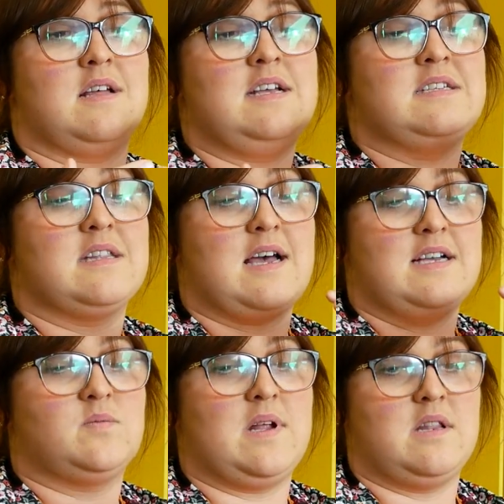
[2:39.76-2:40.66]
that
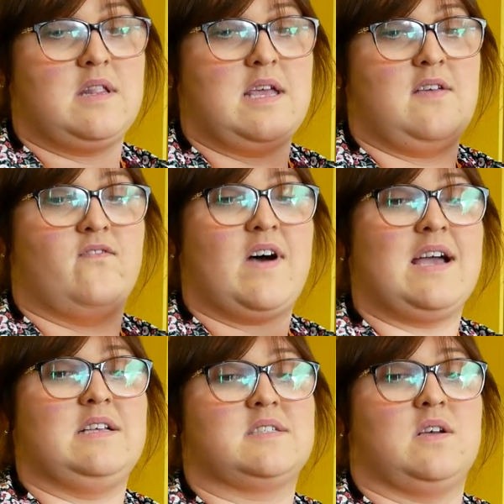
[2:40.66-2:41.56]
is when the
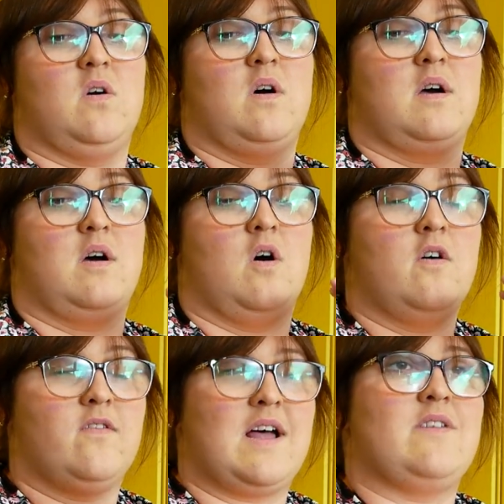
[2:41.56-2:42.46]
fight
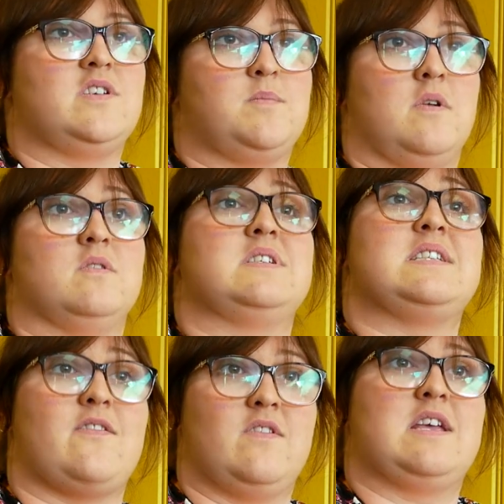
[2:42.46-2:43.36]
or flight response
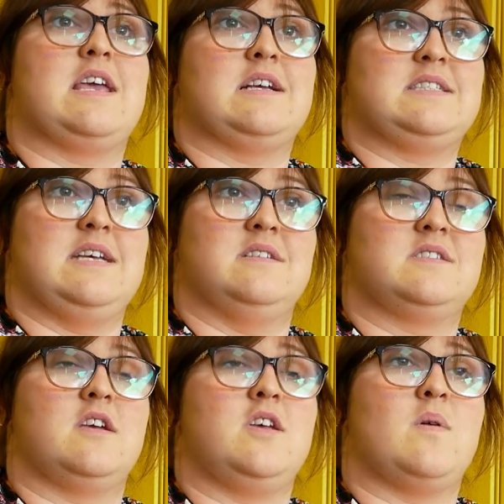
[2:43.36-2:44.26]
definitely kicks in.
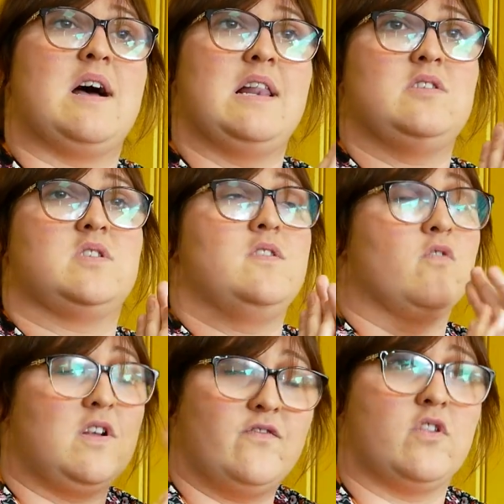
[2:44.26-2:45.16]
So you are literally
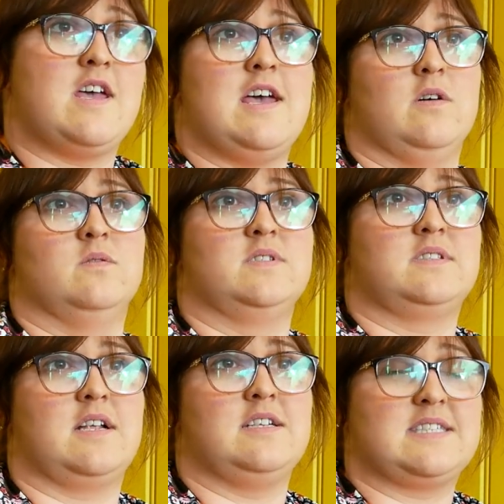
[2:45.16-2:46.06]
running for the
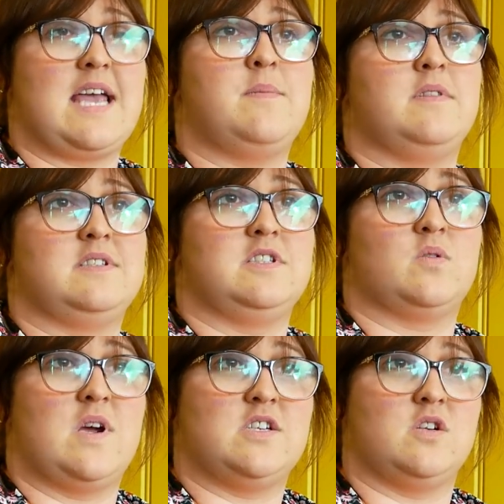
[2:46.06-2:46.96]
hills and escaping the
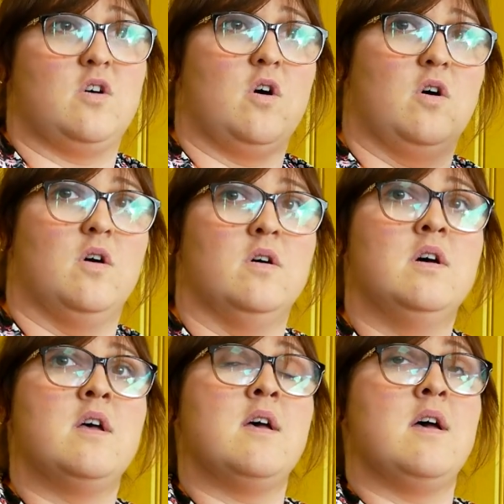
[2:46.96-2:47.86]
situation, or
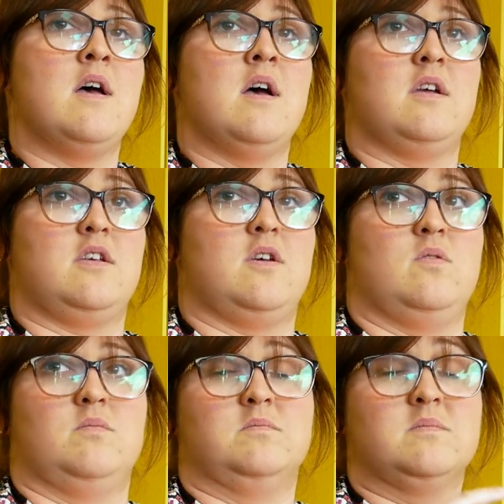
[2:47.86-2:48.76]

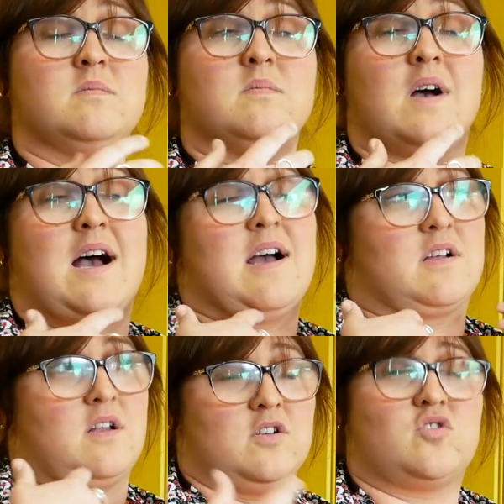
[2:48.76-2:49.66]
you are
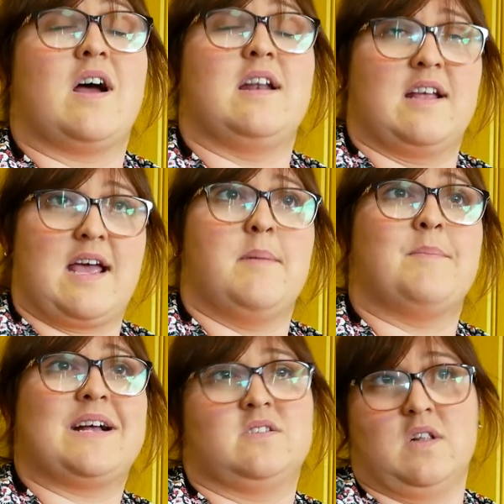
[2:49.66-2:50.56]
going to try and again
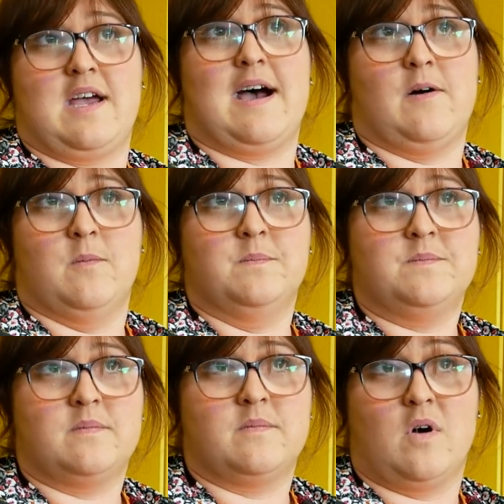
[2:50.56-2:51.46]
battle it out,
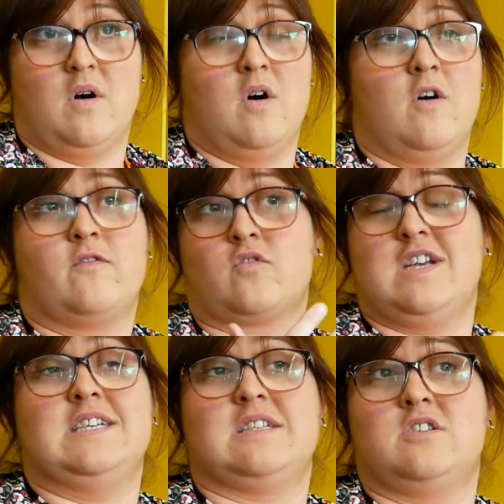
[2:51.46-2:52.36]
or
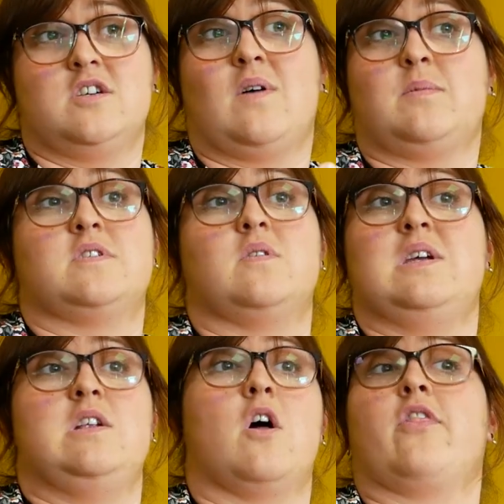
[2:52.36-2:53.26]
freeze and do
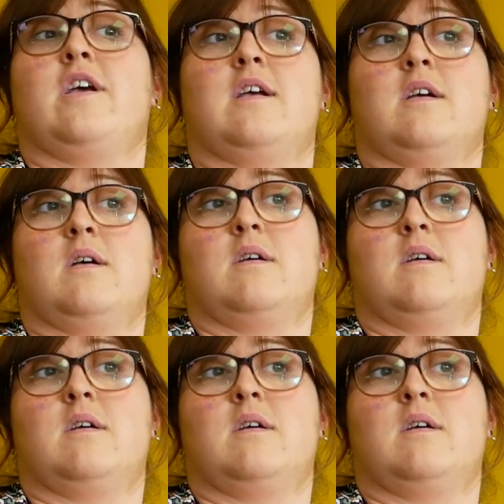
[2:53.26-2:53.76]
absolutely nothing.